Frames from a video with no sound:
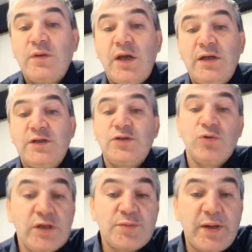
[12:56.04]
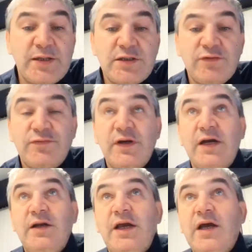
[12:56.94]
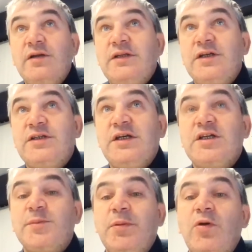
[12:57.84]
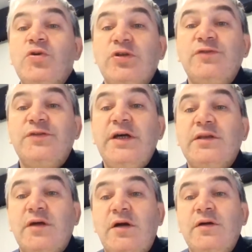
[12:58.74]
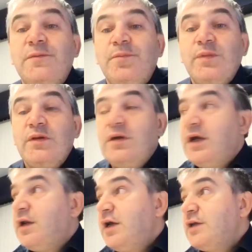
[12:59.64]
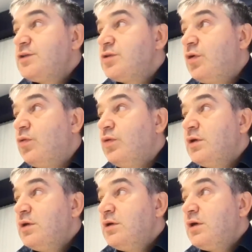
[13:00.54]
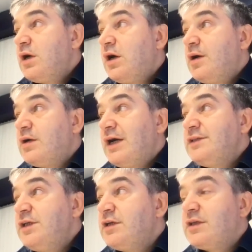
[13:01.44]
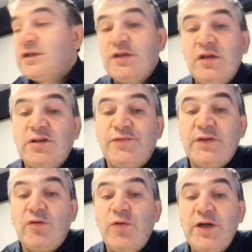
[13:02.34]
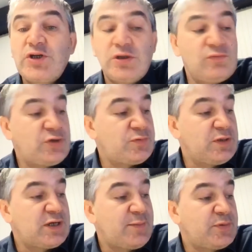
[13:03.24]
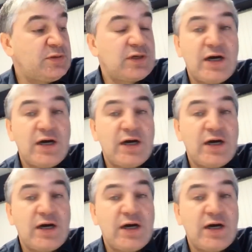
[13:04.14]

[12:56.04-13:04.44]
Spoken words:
and it's too expensive, and there is explosion of data. And so I think there is a lot of innovation which will happen on